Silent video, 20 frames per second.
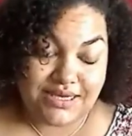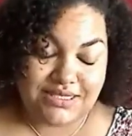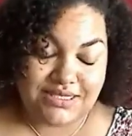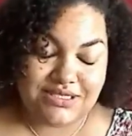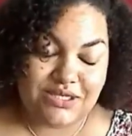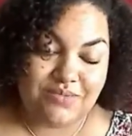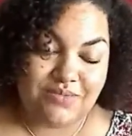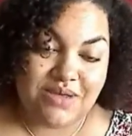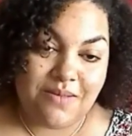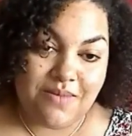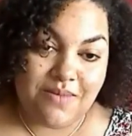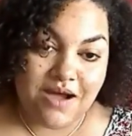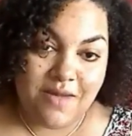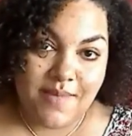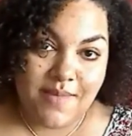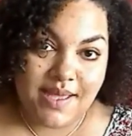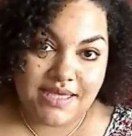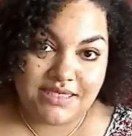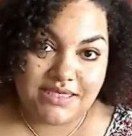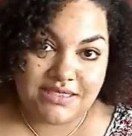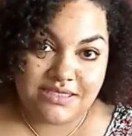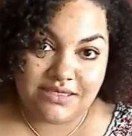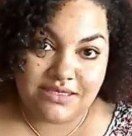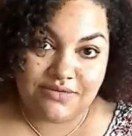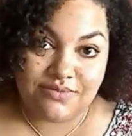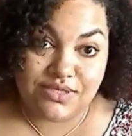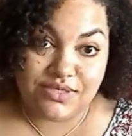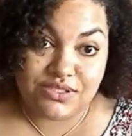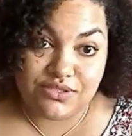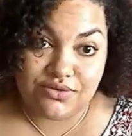So my mom has the
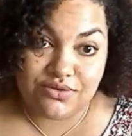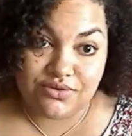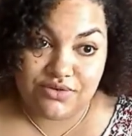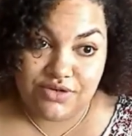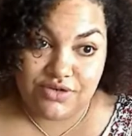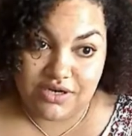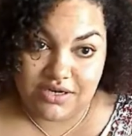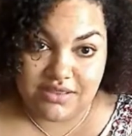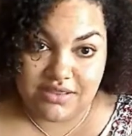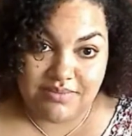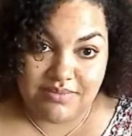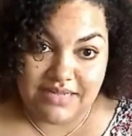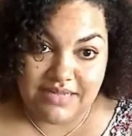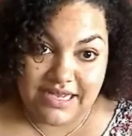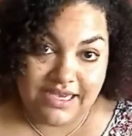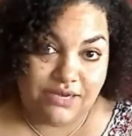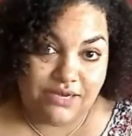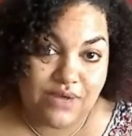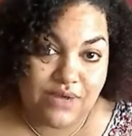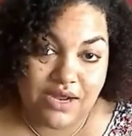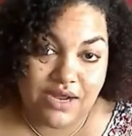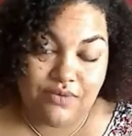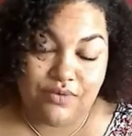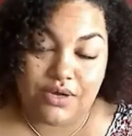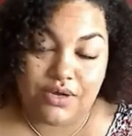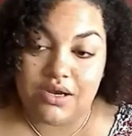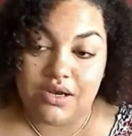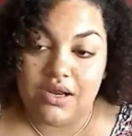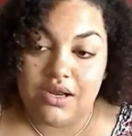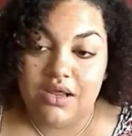original Nook, the black and white
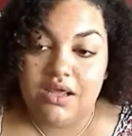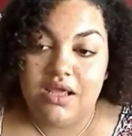one,